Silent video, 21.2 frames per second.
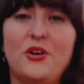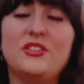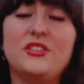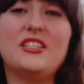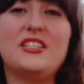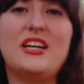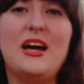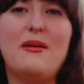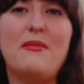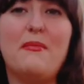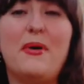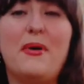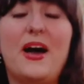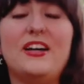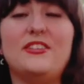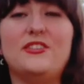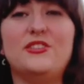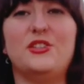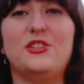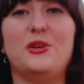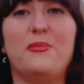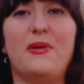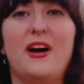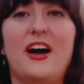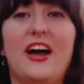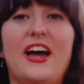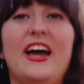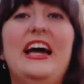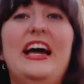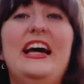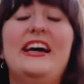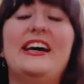of the time it passes you by,
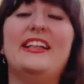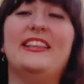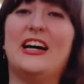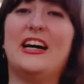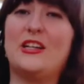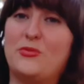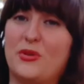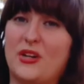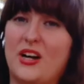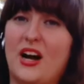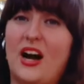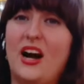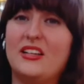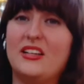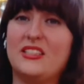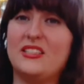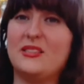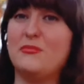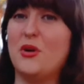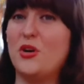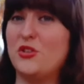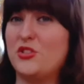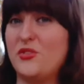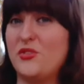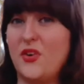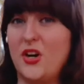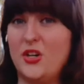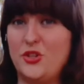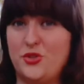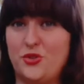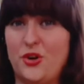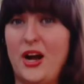and that's what causes most of
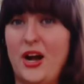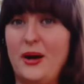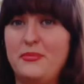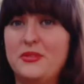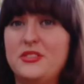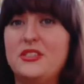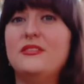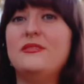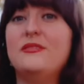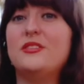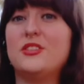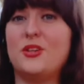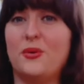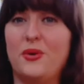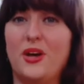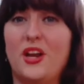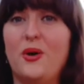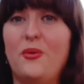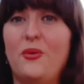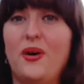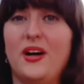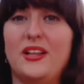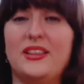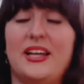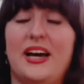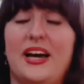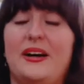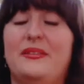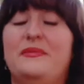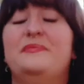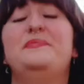our drops. So we don't want that.